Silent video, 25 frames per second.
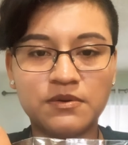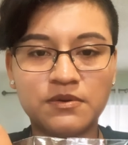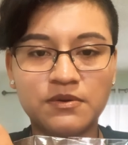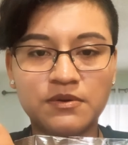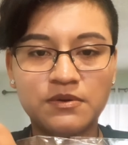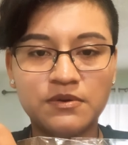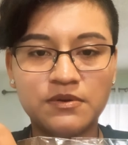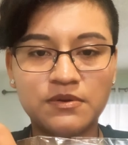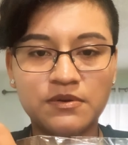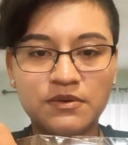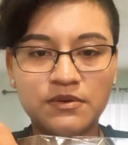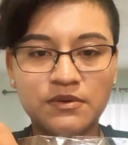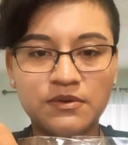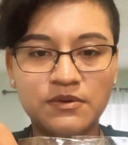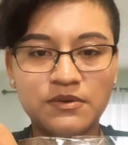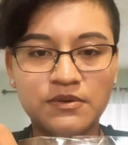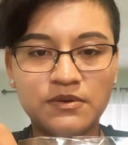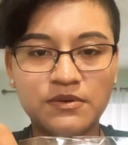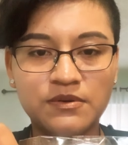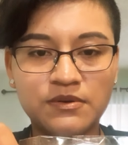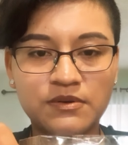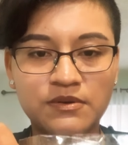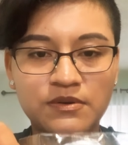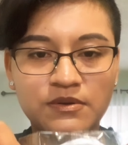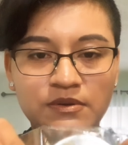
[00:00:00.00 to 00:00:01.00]

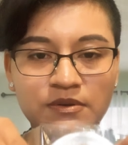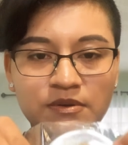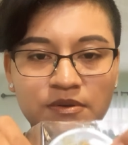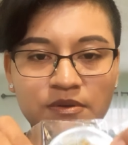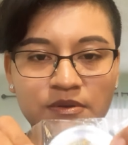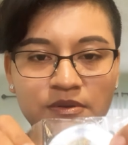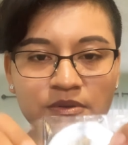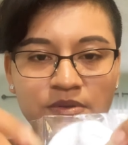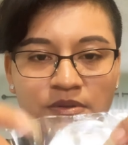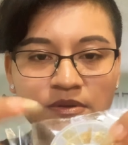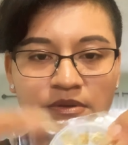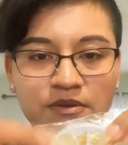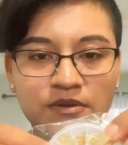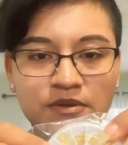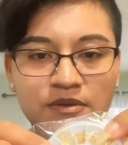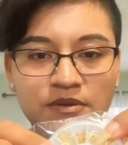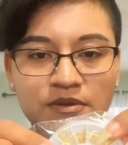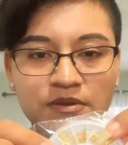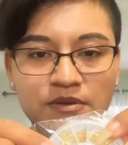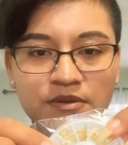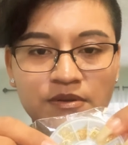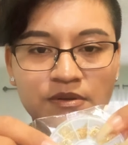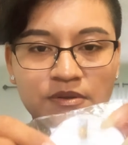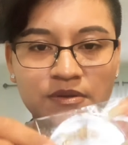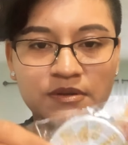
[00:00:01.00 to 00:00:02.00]

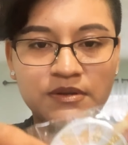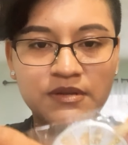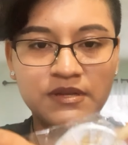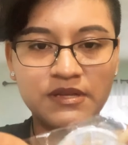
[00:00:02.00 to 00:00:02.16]
Nobody speaks.